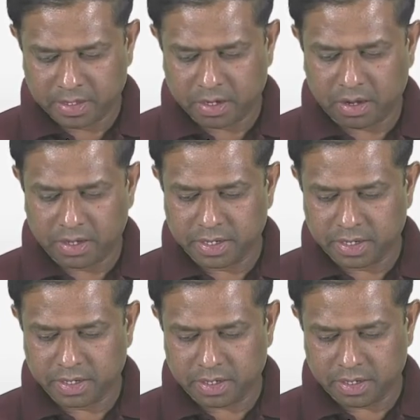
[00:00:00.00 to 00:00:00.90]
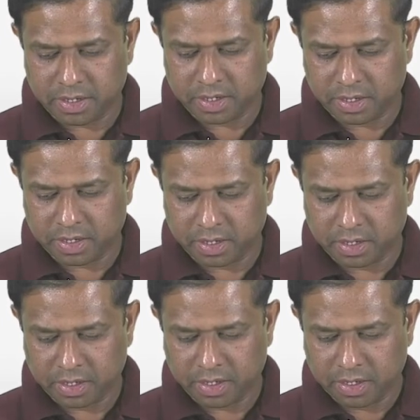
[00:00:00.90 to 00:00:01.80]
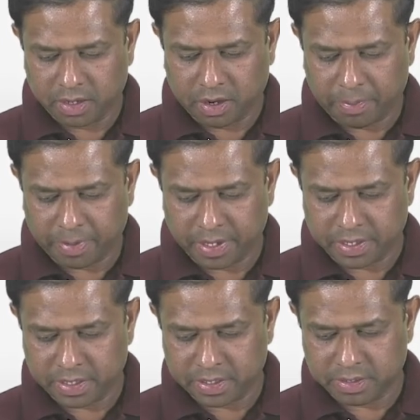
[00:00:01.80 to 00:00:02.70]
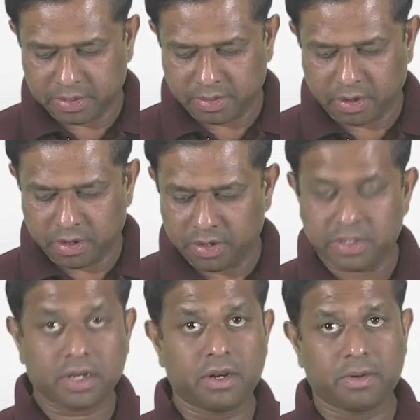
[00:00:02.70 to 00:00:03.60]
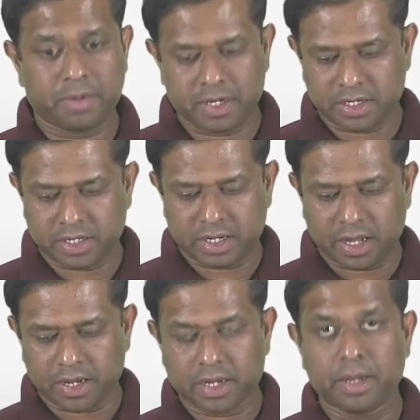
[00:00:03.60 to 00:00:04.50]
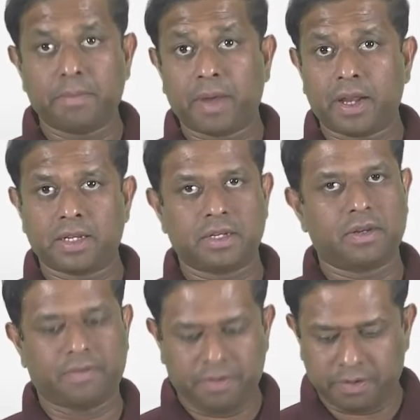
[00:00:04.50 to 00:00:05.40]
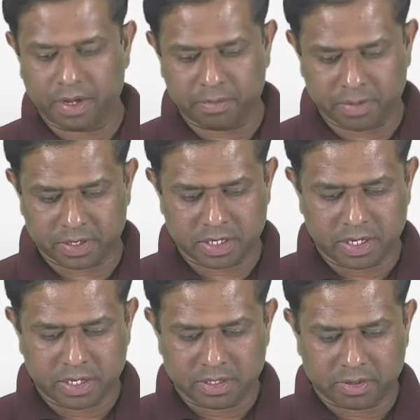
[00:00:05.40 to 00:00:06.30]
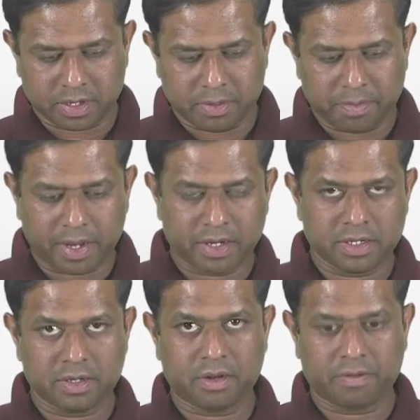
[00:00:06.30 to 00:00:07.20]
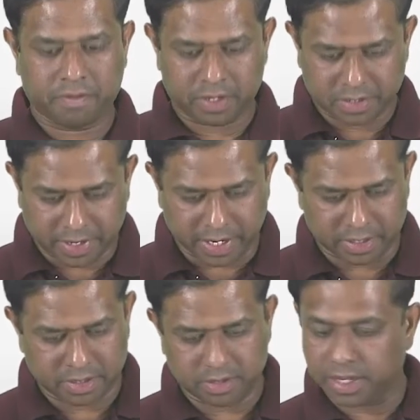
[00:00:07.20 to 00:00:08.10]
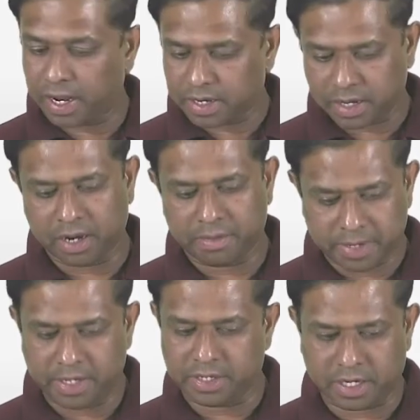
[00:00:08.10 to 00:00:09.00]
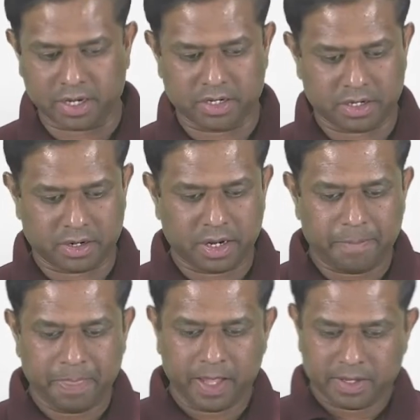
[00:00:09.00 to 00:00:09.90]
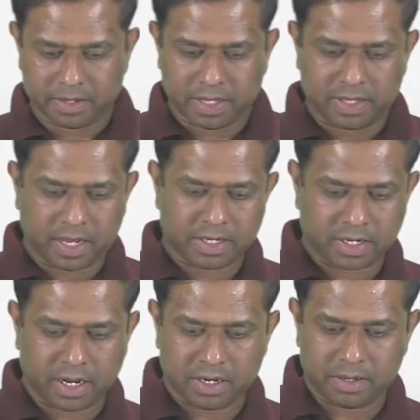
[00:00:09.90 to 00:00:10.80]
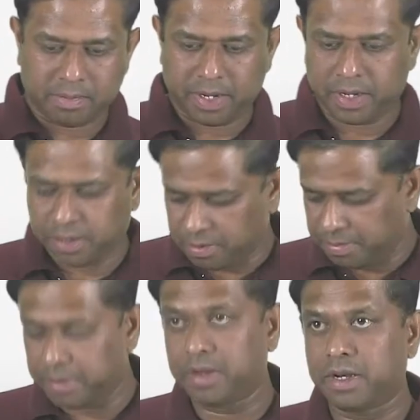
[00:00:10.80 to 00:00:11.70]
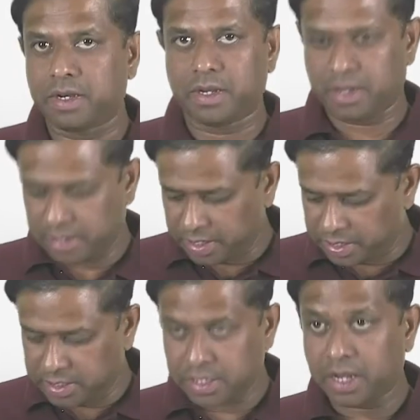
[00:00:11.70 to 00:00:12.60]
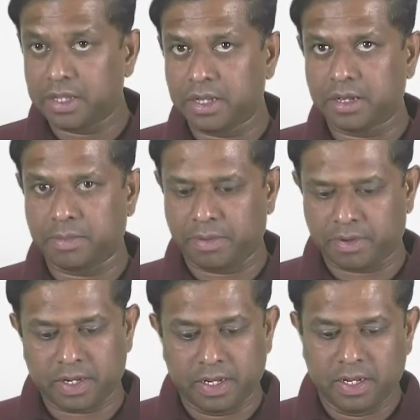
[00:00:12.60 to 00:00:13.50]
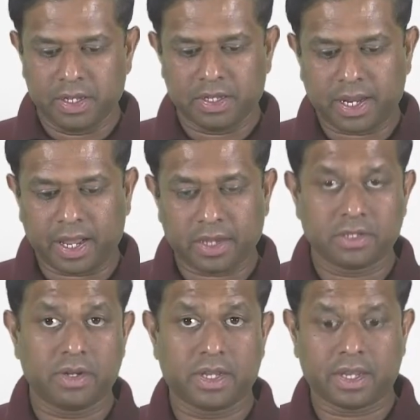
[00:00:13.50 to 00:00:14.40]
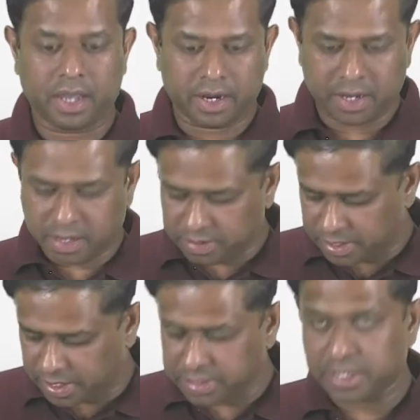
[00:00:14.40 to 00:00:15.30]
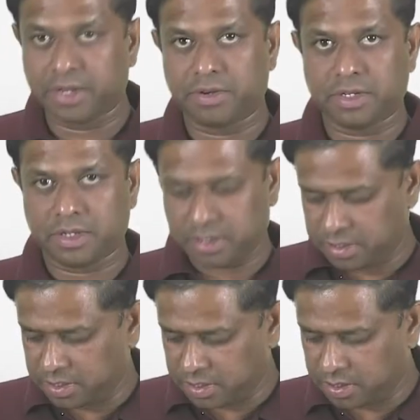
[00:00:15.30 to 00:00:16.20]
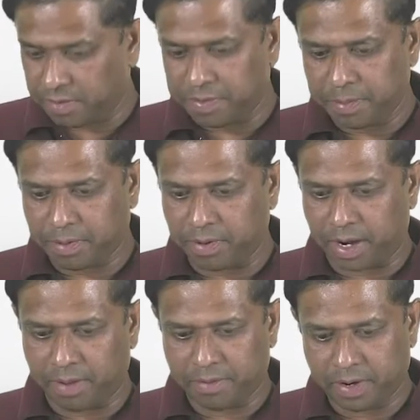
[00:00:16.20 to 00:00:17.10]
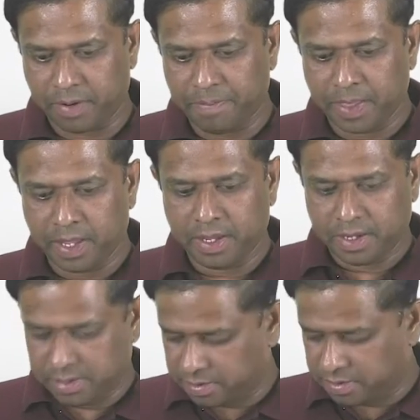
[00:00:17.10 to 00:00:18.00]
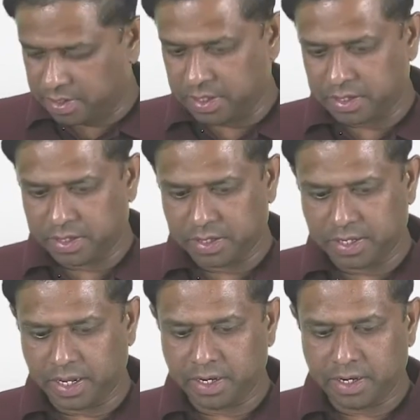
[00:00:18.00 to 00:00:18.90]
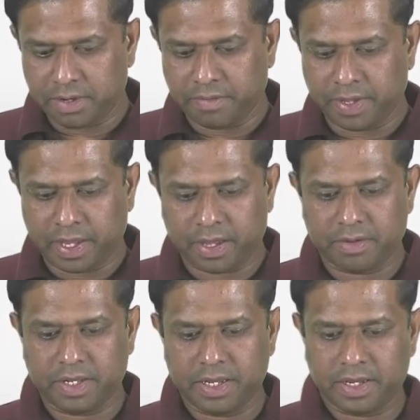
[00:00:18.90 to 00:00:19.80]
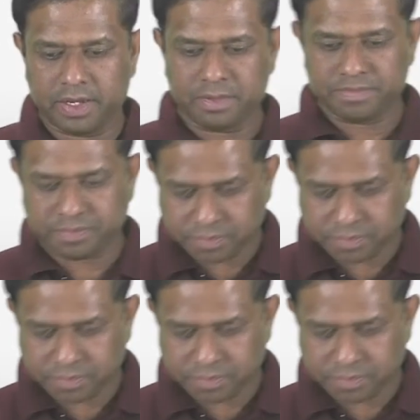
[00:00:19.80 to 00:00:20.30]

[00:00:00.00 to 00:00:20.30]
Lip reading: logical operations. So logical operations like comparison of two numbers, so comparison of a string, so that kind of instruction, right? So then that's kind of the main component inside the computer that actually carry out the execution of the program, right? So then we have the